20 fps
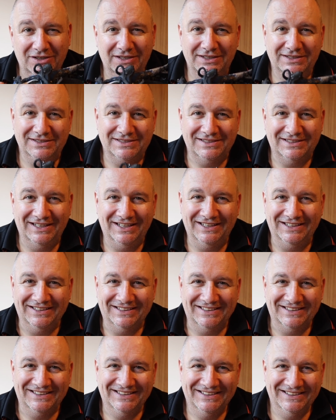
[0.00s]

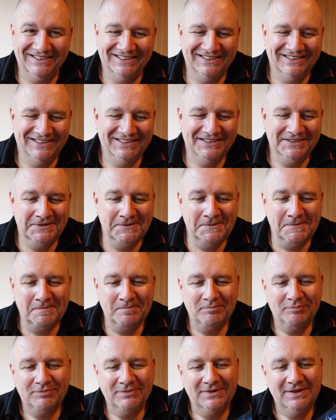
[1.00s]
instincts.
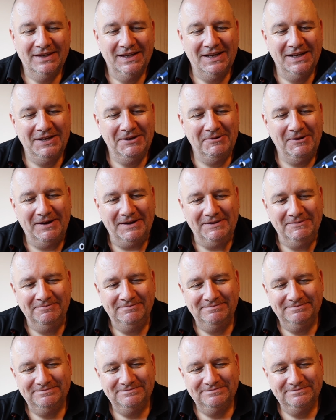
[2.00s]
Anyway,
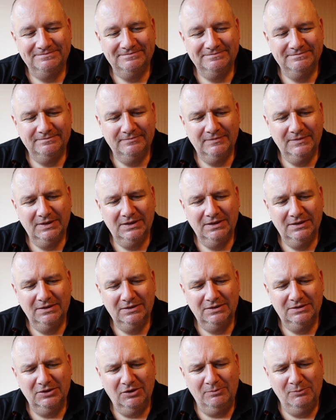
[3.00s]

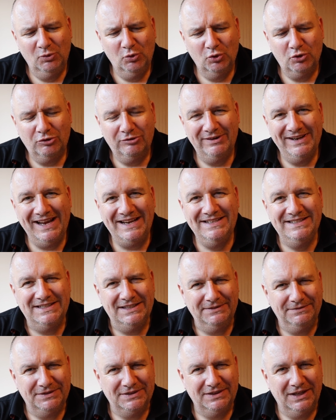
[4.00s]
got more
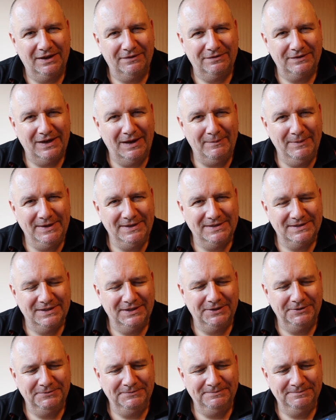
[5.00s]
creative stuff coming
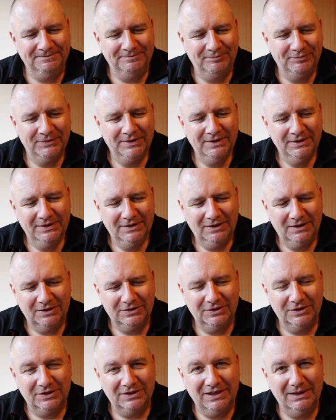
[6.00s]
soon. I've
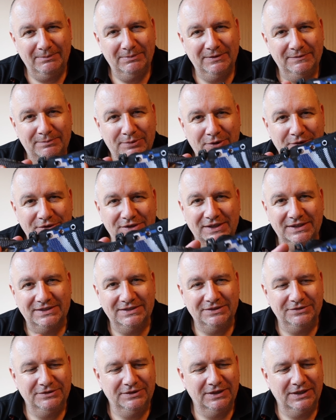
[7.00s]
got a couple of projects
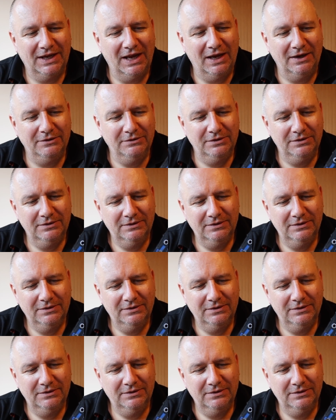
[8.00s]
on the go,